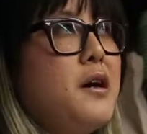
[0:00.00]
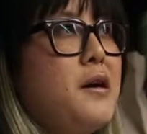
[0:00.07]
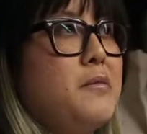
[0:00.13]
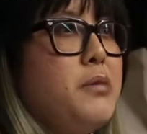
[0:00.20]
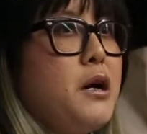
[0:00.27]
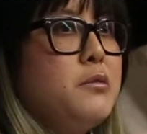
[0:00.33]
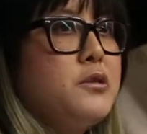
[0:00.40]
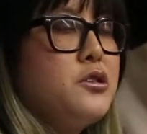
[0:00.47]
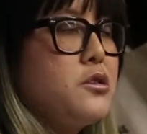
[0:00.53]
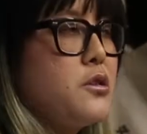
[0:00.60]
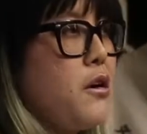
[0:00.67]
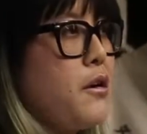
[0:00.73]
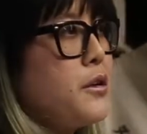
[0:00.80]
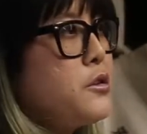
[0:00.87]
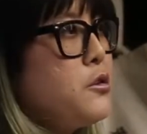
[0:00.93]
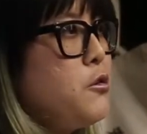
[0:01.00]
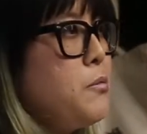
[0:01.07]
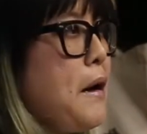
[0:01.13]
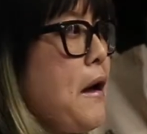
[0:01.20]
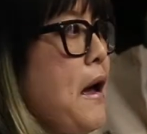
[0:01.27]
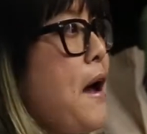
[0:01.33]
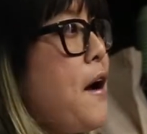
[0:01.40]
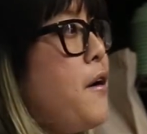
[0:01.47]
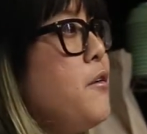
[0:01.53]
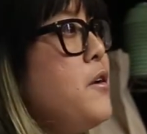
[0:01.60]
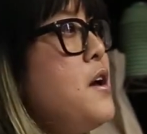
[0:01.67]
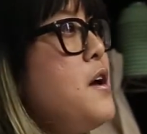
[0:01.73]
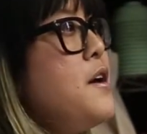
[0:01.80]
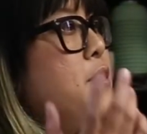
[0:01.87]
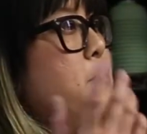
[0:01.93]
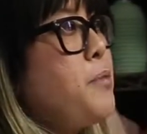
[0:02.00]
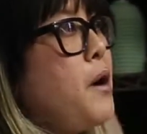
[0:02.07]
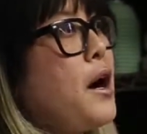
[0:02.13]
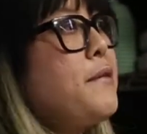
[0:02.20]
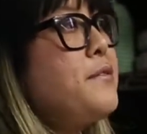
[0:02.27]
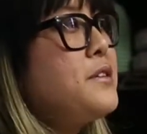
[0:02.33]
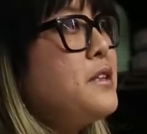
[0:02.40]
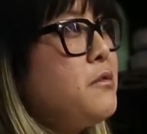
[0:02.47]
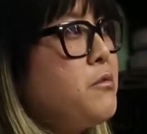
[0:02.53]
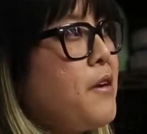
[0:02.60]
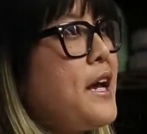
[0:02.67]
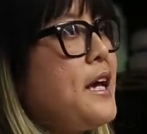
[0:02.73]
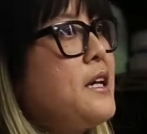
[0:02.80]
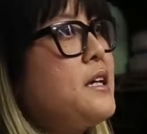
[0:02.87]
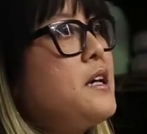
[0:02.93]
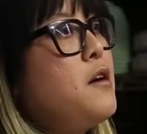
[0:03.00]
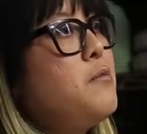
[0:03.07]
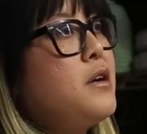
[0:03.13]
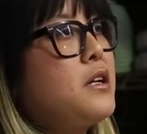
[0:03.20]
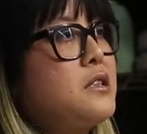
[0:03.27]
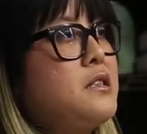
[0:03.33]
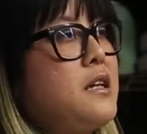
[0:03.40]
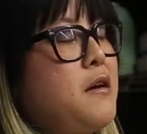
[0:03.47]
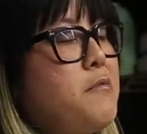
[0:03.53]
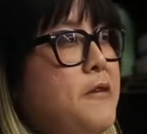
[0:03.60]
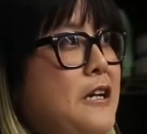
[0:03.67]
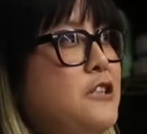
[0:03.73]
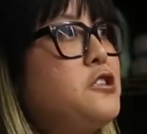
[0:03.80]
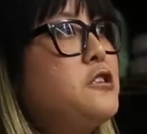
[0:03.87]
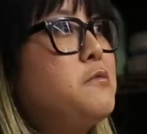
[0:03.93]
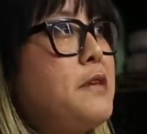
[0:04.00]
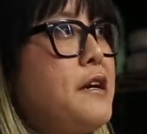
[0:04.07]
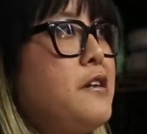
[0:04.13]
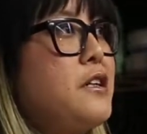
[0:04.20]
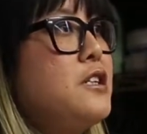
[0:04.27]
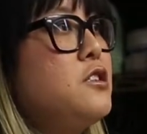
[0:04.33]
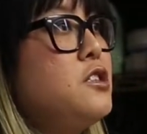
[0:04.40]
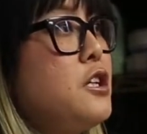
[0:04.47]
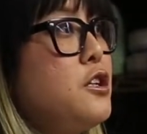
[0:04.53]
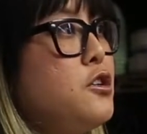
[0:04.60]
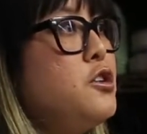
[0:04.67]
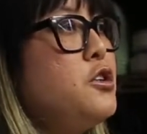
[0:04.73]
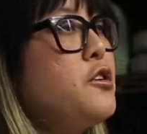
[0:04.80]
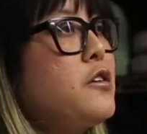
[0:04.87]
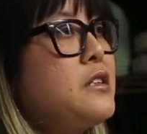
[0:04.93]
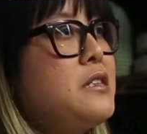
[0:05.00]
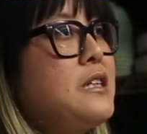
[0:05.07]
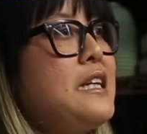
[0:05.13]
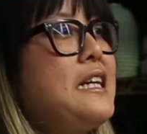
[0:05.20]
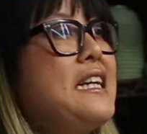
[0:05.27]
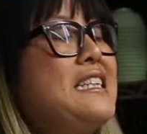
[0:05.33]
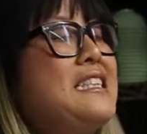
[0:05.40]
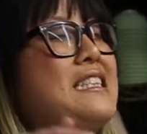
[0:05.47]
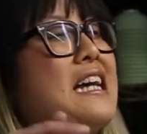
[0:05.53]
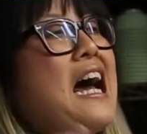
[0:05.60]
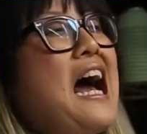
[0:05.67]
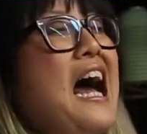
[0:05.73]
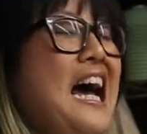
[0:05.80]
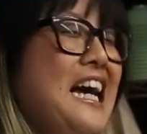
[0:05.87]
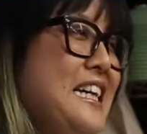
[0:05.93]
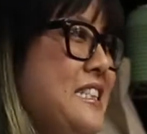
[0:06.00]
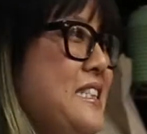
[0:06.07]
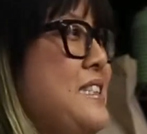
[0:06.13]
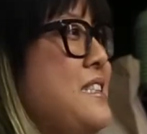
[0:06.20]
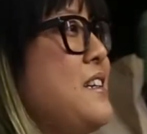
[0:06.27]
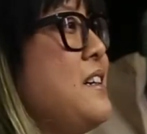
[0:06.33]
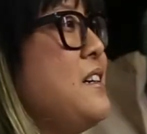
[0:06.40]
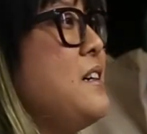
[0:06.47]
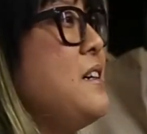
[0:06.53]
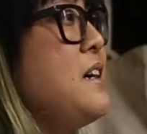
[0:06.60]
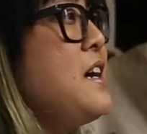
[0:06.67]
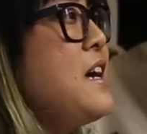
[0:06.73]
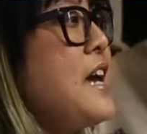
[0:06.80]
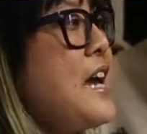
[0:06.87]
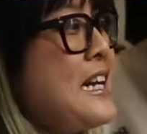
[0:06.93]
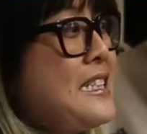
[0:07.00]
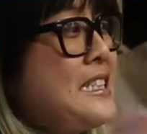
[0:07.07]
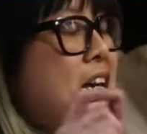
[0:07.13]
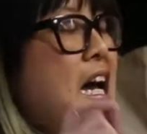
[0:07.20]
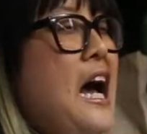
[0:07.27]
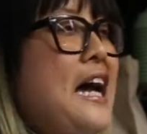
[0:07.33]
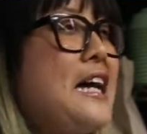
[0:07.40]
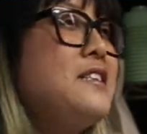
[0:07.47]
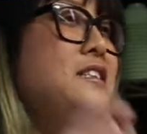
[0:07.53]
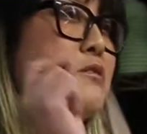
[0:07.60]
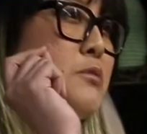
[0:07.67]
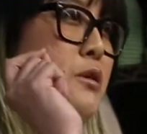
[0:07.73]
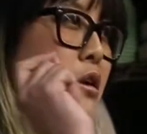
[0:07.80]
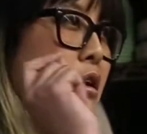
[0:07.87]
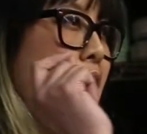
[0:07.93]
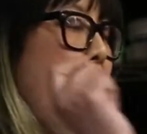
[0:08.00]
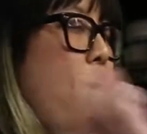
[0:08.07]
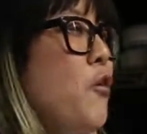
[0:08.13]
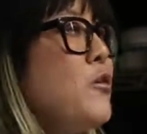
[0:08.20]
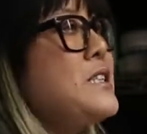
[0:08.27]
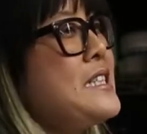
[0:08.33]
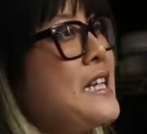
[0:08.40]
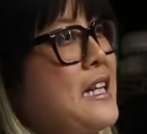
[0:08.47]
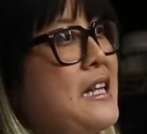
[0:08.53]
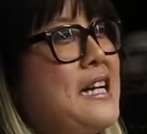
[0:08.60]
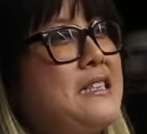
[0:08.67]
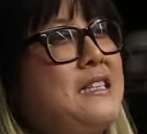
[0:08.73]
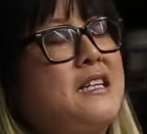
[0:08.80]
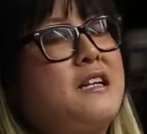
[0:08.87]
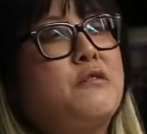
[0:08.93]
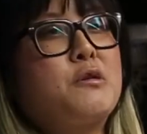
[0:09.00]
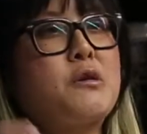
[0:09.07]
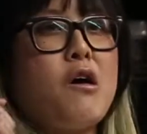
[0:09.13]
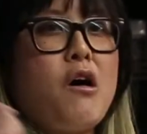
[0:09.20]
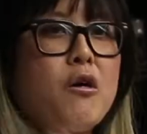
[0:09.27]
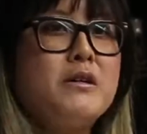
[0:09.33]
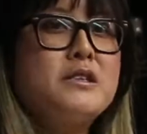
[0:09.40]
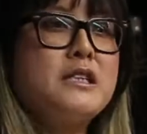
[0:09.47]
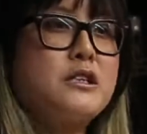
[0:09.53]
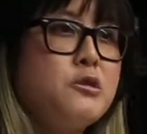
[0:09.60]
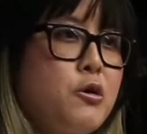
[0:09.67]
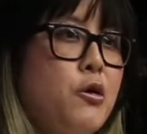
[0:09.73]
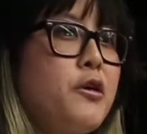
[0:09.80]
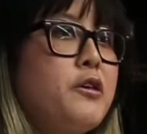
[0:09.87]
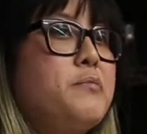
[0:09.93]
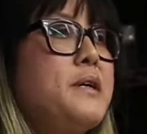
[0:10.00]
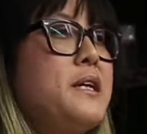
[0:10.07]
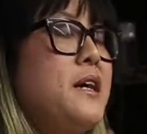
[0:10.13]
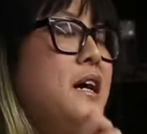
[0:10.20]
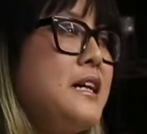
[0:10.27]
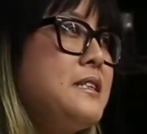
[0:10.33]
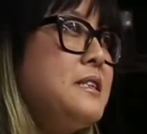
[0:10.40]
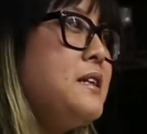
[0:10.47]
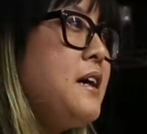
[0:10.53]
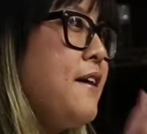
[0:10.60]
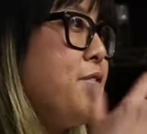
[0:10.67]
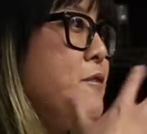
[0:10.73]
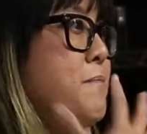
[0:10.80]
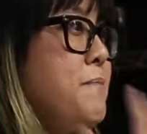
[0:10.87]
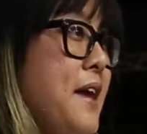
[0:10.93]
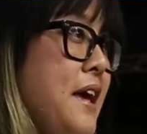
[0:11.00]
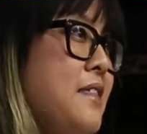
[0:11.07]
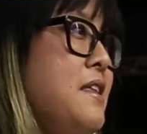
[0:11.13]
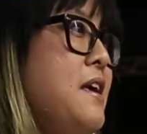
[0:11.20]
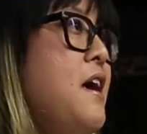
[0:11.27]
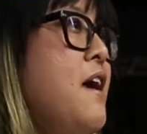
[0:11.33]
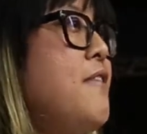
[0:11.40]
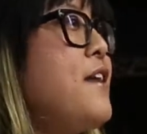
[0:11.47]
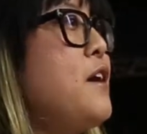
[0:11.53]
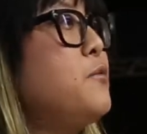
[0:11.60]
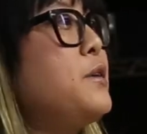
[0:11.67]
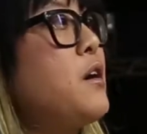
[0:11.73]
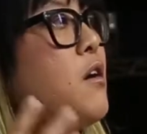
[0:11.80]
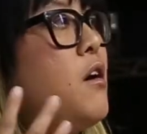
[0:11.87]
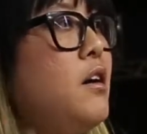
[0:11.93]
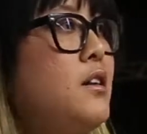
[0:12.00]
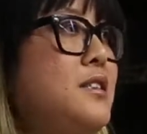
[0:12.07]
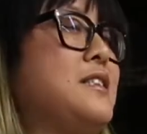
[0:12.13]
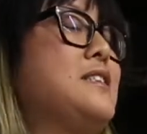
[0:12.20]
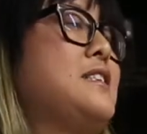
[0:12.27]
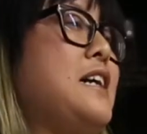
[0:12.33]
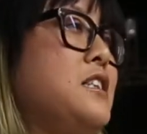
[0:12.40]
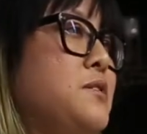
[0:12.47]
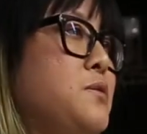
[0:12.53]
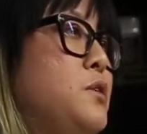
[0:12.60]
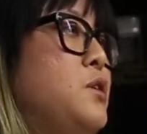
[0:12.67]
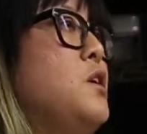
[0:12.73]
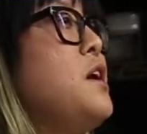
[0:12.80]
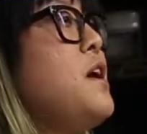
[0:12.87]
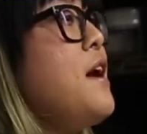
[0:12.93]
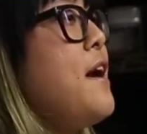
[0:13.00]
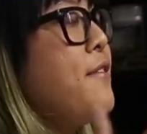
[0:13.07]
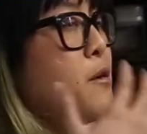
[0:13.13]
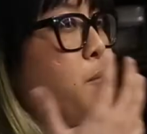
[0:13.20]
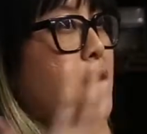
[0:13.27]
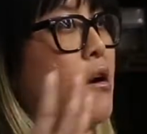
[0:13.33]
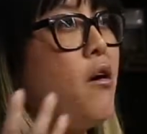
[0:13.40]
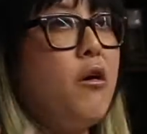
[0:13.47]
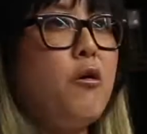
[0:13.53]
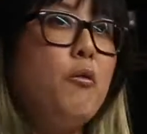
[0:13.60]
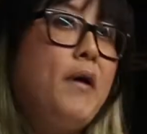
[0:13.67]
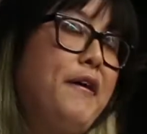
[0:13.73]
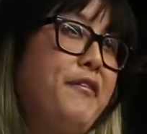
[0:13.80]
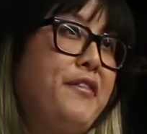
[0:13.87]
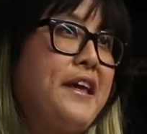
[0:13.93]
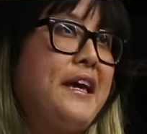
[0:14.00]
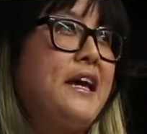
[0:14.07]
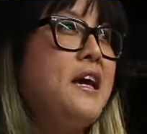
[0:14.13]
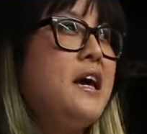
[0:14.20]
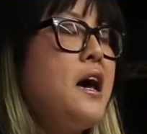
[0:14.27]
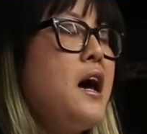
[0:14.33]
published an article about how the poverty rate amongst Asian Americans in New York City is the highest. Mm-hmm. It is the highest, and we are always neglected and we are always ignored because of the myth that we are all successful and that we're all wealthy.